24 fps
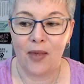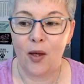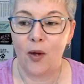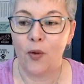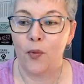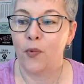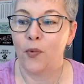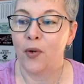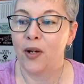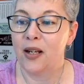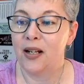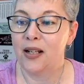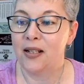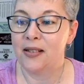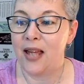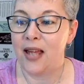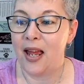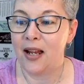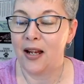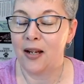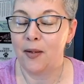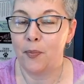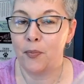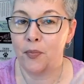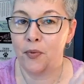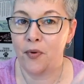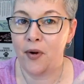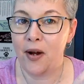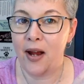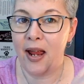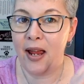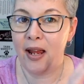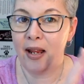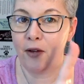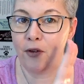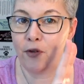We're going to take a
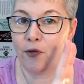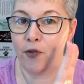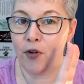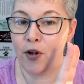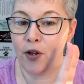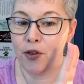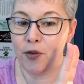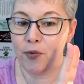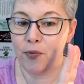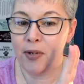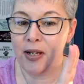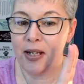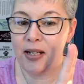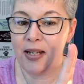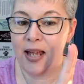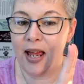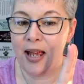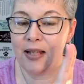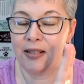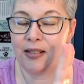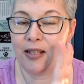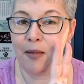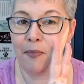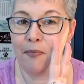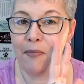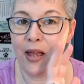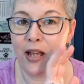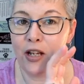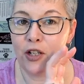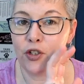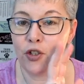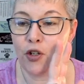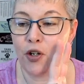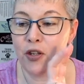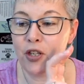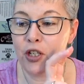break for three days and make
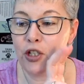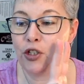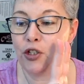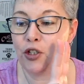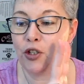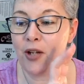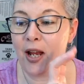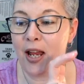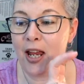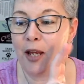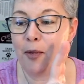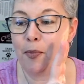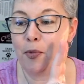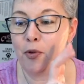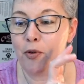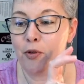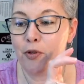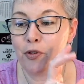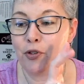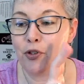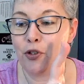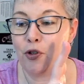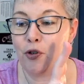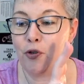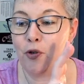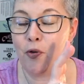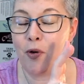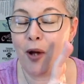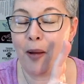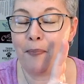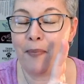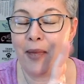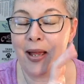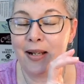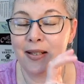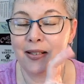sure that you're able to
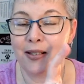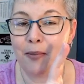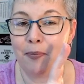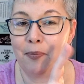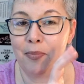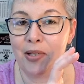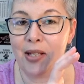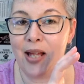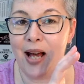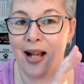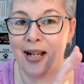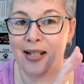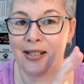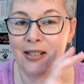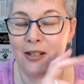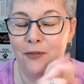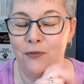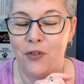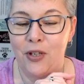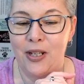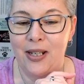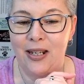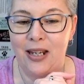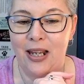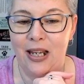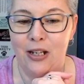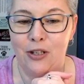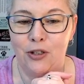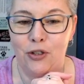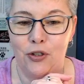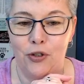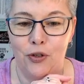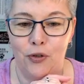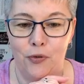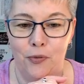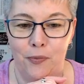make some blocks if you need
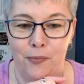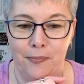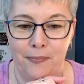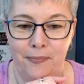to.